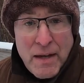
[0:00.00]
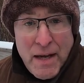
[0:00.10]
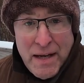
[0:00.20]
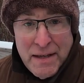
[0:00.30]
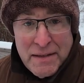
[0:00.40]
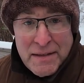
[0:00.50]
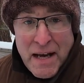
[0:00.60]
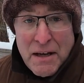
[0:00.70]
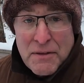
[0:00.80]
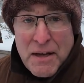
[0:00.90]
A
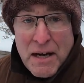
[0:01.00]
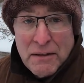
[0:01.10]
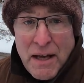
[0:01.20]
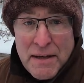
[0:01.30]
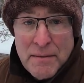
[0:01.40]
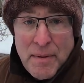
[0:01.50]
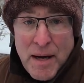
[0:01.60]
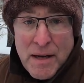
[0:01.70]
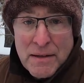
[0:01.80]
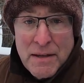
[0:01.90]
South Carolina
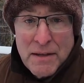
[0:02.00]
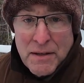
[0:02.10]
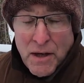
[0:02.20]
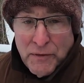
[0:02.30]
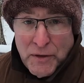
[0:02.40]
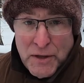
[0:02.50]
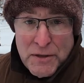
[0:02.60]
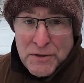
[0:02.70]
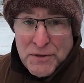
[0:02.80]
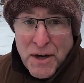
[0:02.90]
bog covered
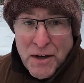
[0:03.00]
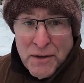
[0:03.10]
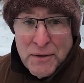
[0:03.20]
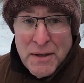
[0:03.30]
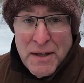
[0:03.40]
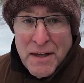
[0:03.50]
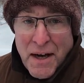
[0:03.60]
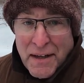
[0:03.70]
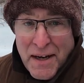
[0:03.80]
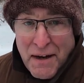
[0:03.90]
in snow.
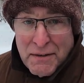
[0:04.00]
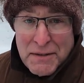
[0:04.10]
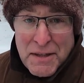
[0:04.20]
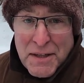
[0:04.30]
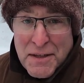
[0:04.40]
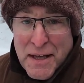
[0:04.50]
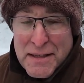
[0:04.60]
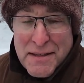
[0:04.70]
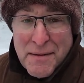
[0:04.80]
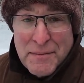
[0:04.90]
I guarantee you
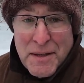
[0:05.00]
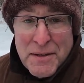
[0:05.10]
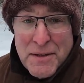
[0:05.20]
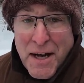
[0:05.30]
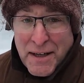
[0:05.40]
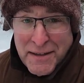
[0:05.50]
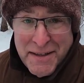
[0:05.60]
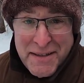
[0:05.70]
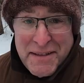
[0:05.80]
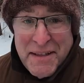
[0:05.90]
that's something you're not going
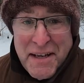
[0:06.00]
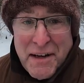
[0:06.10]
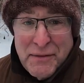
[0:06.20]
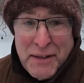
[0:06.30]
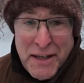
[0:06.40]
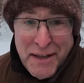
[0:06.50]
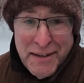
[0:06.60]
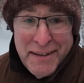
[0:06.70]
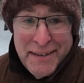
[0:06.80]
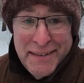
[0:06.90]
to see every day.